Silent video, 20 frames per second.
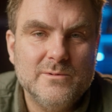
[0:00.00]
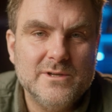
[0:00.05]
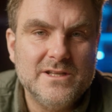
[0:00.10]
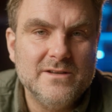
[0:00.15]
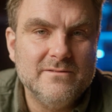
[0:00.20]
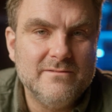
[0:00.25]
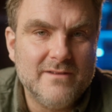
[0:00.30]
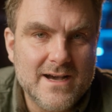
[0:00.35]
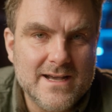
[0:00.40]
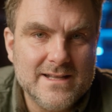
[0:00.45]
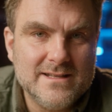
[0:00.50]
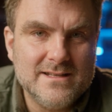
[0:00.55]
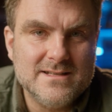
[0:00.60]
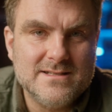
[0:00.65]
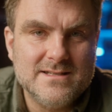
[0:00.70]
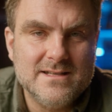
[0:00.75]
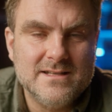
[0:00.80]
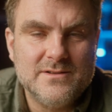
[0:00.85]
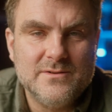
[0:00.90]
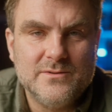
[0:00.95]
We divide
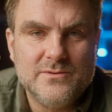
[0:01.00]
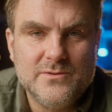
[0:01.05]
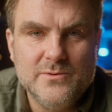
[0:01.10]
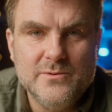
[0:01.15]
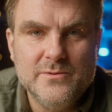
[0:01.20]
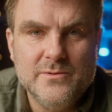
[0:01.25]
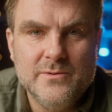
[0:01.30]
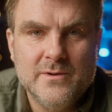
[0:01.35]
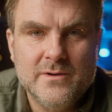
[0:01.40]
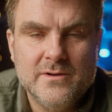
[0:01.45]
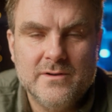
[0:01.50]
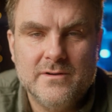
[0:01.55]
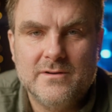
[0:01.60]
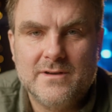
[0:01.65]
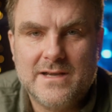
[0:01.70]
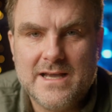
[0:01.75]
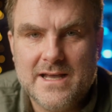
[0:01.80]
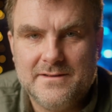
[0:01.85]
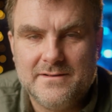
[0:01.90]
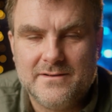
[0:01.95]
this into 2
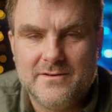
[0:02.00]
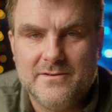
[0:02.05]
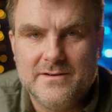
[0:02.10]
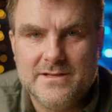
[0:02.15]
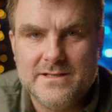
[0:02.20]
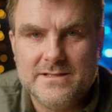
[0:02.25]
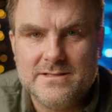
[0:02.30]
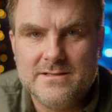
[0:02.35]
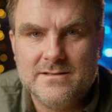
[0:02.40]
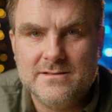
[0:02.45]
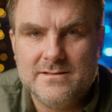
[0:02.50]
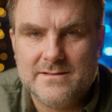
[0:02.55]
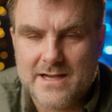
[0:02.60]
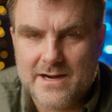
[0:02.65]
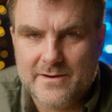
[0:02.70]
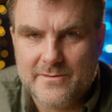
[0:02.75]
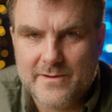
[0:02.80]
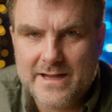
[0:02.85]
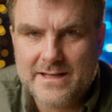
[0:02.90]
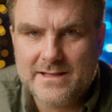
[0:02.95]
categories.
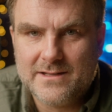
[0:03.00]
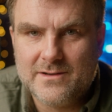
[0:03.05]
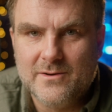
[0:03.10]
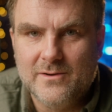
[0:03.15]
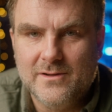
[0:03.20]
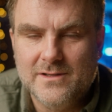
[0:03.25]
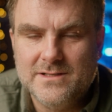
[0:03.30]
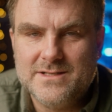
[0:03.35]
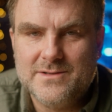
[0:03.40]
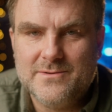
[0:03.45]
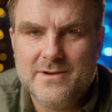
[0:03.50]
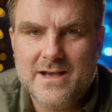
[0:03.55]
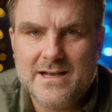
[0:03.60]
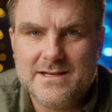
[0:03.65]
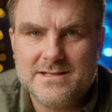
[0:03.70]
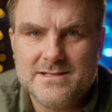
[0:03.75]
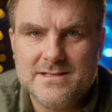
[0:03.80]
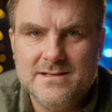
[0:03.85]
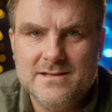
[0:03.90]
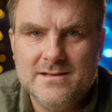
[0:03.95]
Direct calls to
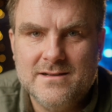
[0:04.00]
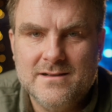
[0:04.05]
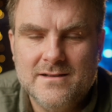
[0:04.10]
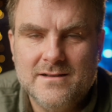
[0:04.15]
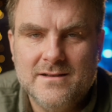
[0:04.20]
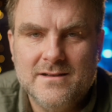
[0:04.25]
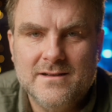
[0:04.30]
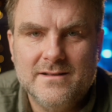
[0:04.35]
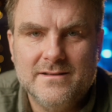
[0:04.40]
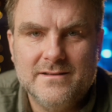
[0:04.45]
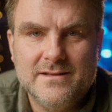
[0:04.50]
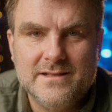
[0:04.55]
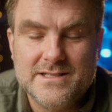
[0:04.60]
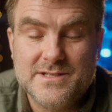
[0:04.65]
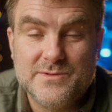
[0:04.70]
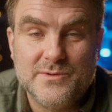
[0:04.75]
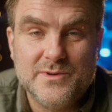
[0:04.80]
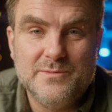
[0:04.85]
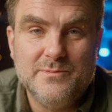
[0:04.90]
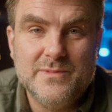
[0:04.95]
action.
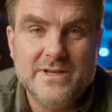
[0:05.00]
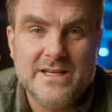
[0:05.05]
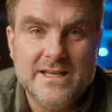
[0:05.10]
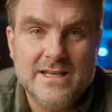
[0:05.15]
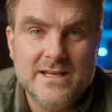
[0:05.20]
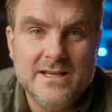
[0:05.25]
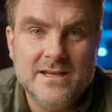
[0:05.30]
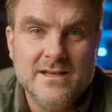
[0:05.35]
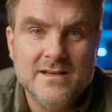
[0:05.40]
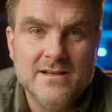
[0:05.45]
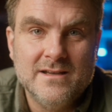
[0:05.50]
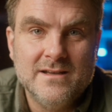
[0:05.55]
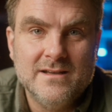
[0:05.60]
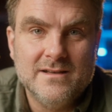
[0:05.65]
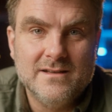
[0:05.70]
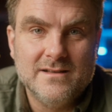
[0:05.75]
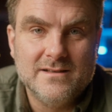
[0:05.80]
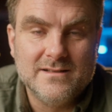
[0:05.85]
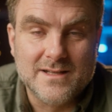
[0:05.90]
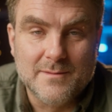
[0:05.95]
This would be
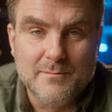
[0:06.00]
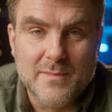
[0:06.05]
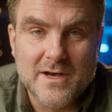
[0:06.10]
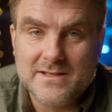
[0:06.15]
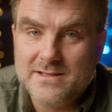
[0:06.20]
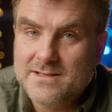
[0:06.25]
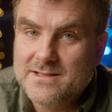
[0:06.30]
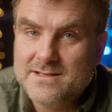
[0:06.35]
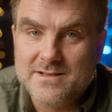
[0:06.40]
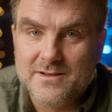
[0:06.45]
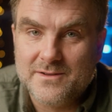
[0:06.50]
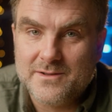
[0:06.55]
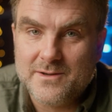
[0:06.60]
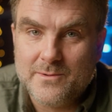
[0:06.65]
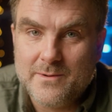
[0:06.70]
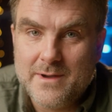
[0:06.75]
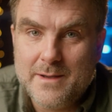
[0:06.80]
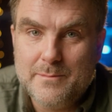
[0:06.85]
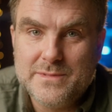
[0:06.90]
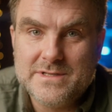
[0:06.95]
the buttons on
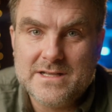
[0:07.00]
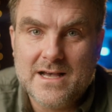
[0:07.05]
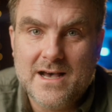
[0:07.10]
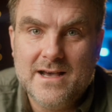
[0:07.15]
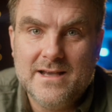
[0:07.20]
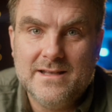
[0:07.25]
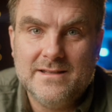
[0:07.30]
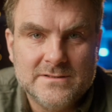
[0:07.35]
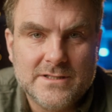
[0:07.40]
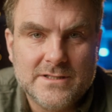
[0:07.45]
your website,